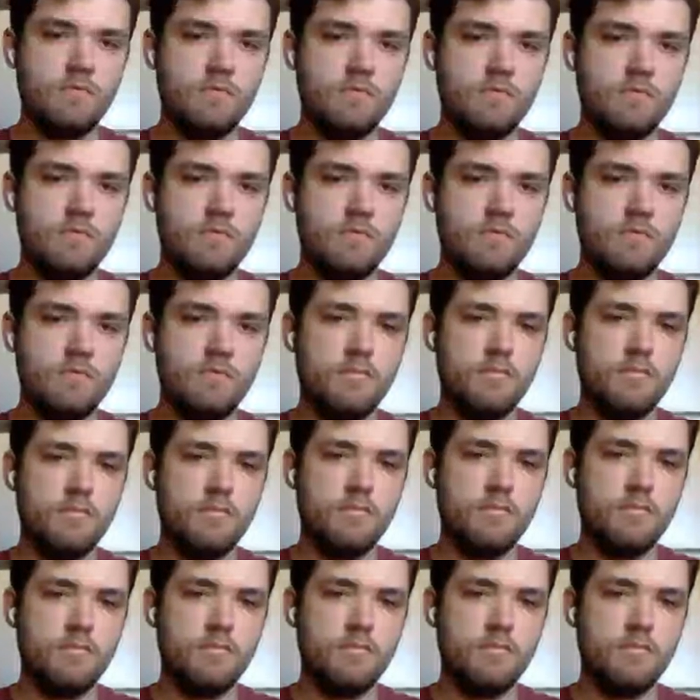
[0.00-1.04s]

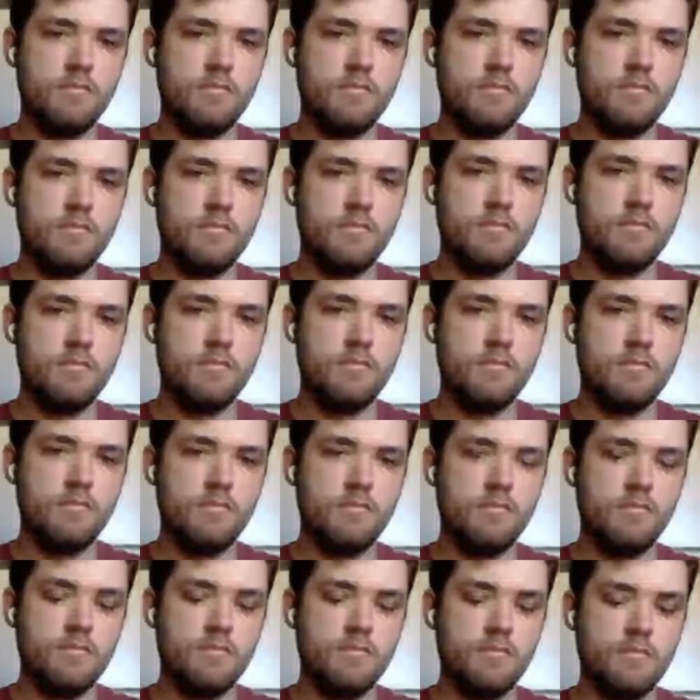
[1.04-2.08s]

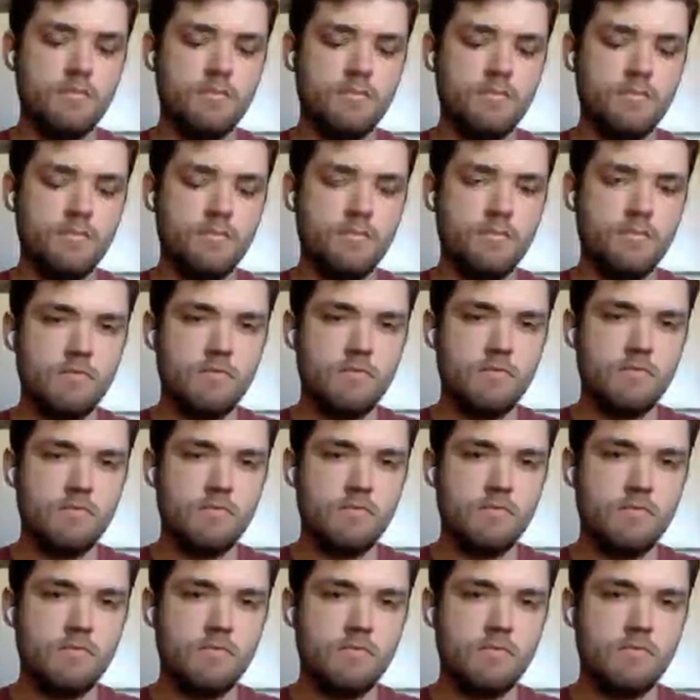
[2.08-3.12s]

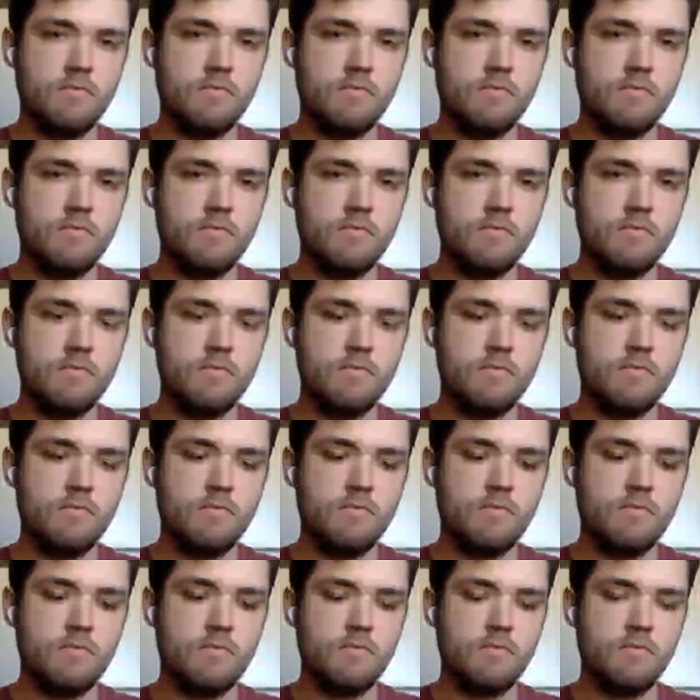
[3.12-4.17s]

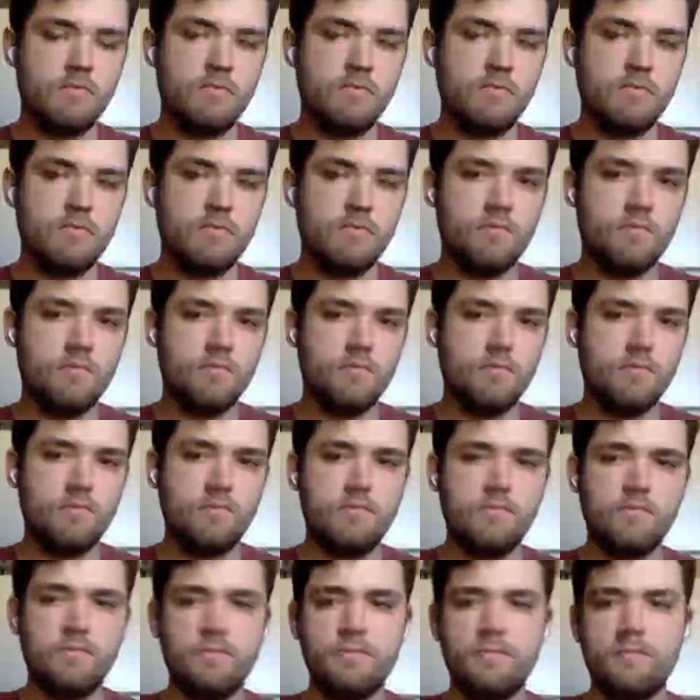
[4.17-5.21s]

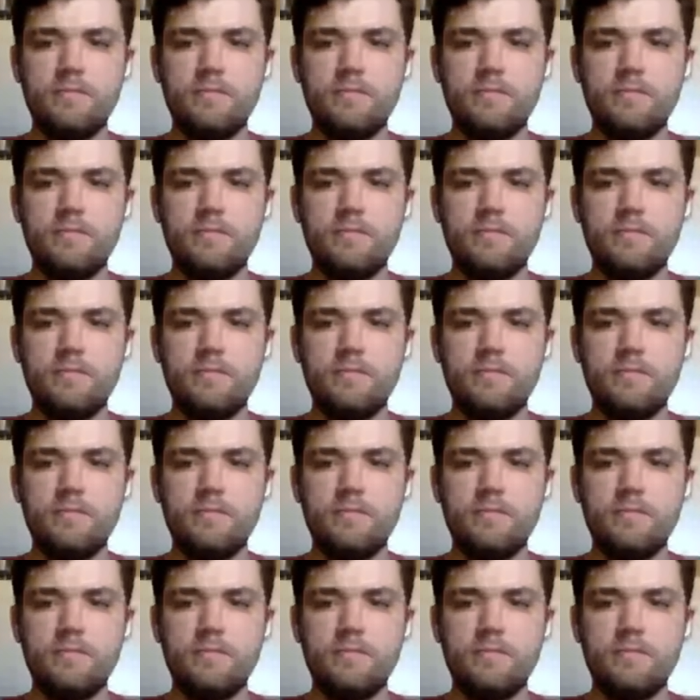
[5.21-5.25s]
[no speech]